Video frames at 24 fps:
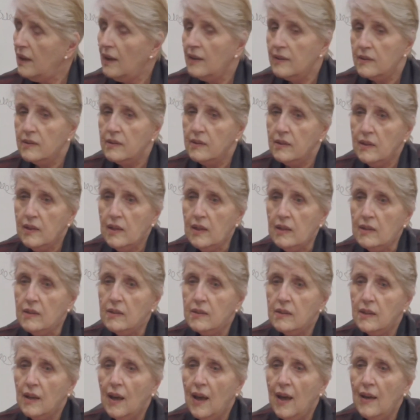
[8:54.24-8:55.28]
yes, it
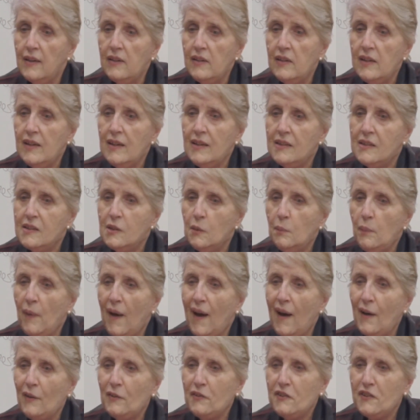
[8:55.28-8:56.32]
is. And it's
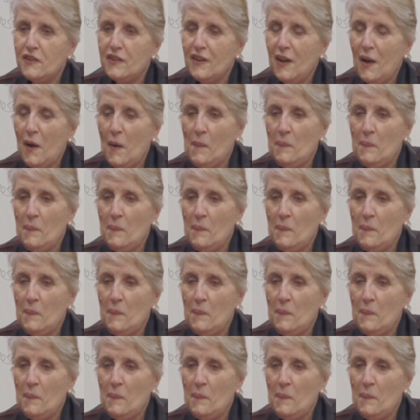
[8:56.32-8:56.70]
about